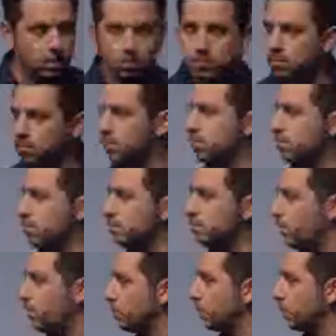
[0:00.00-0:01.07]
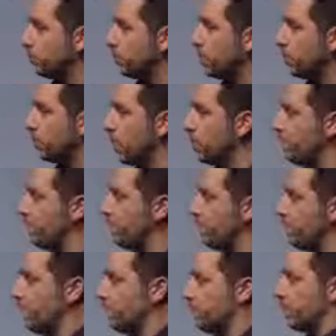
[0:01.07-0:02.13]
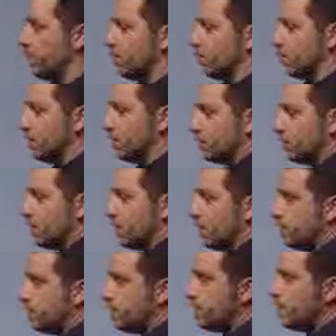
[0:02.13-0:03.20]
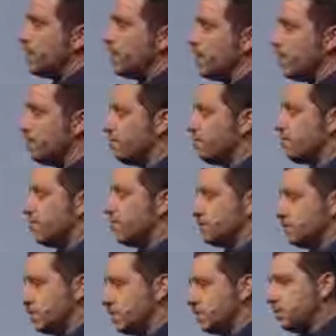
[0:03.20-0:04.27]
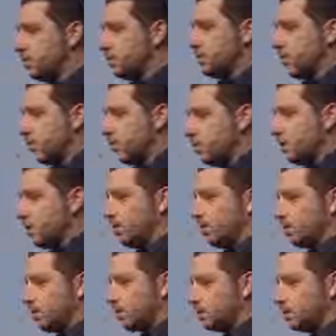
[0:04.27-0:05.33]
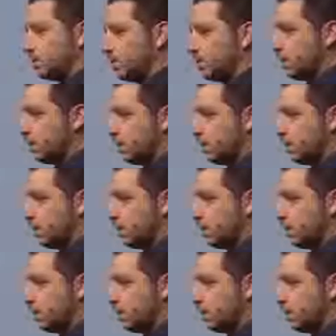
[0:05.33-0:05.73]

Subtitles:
But most important, with every element of the redesign, every single element of the redesign, they